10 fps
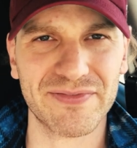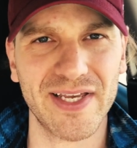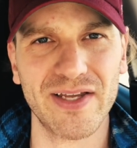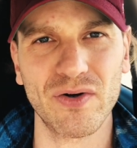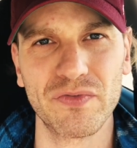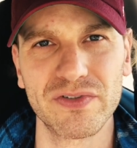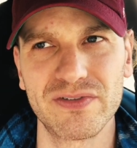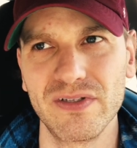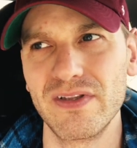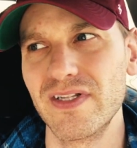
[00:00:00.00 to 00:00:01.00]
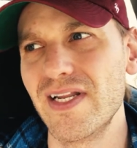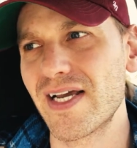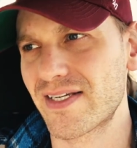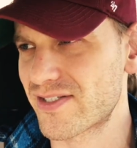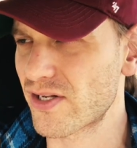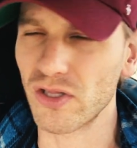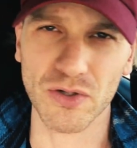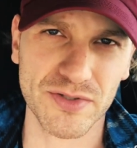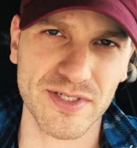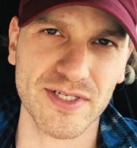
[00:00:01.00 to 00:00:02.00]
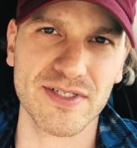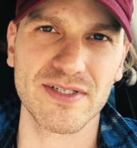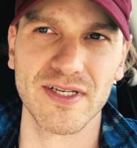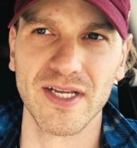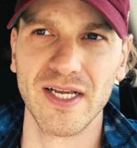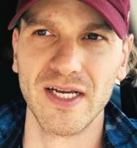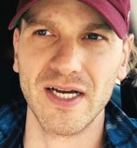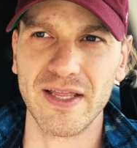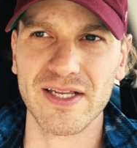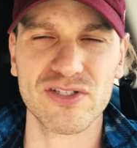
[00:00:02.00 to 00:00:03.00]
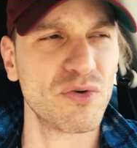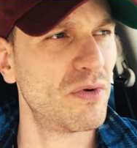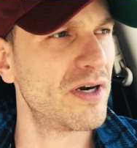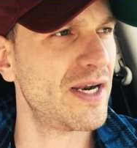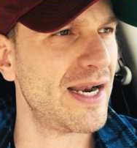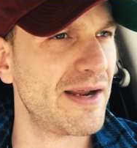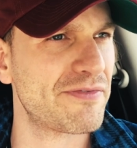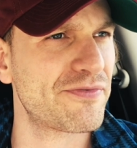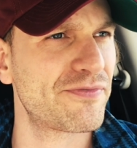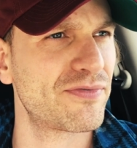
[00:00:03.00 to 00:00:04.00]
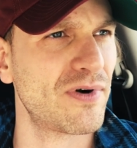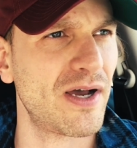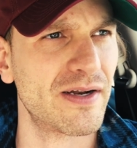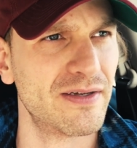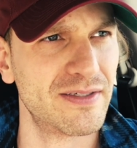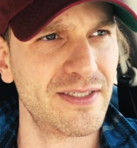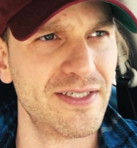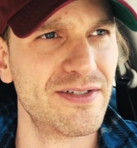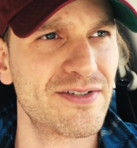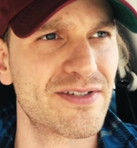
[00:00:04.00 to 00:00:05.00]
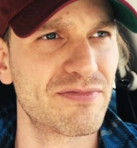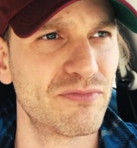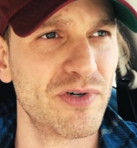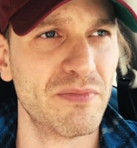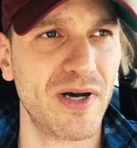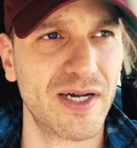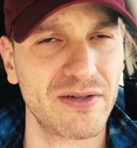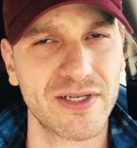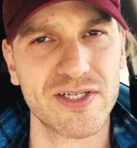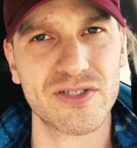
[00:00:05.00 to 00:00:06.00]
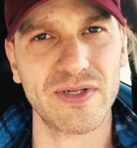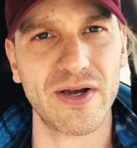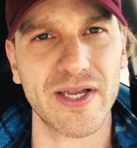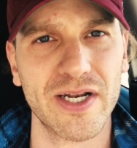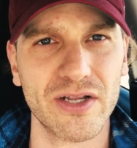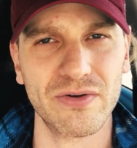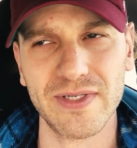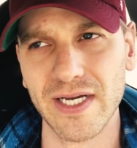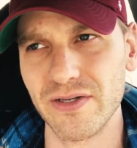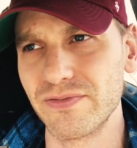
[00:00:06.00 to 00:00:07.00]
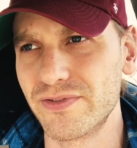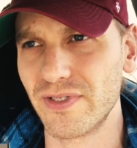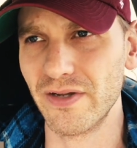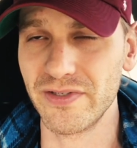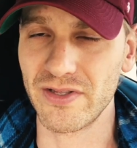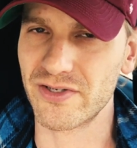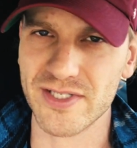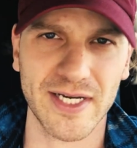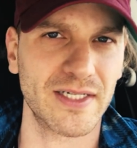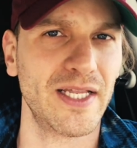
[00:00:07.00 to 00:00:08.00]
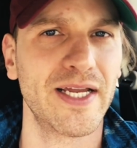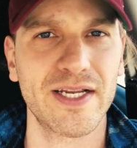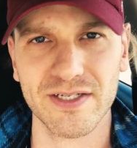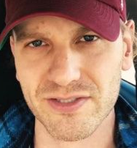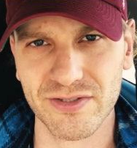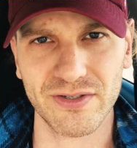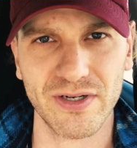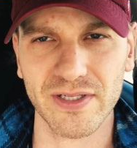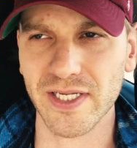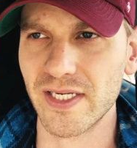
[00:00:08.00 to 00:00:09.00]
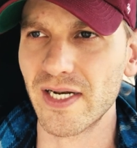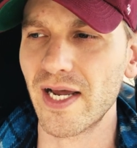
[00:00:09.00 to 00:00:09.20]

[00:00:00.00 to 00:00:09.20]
have to head over to the next closest I guess the one in Ephrata is remodeling, so now I got to go down on the other side of Lancaster on Lincoln